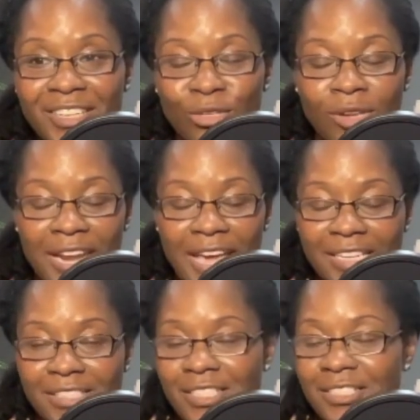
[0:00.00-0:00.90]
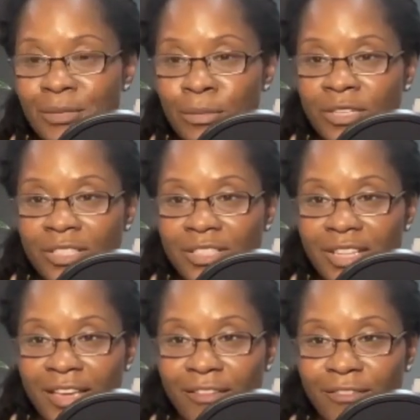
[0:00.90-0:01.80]
you can access abundant
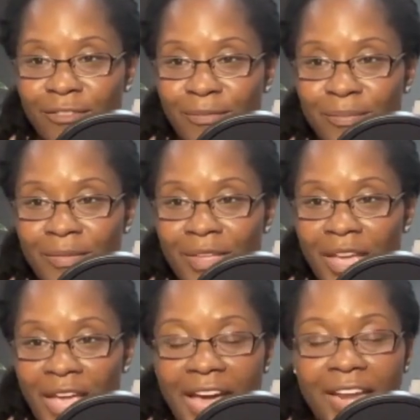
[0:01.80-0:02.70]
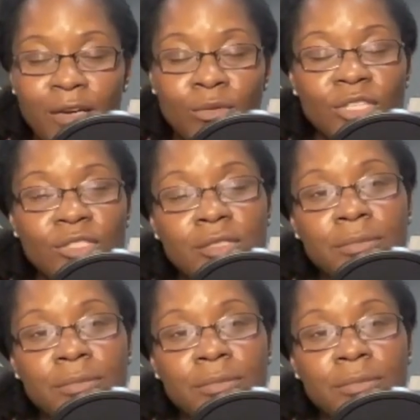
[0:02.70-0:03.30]
life. And I want you to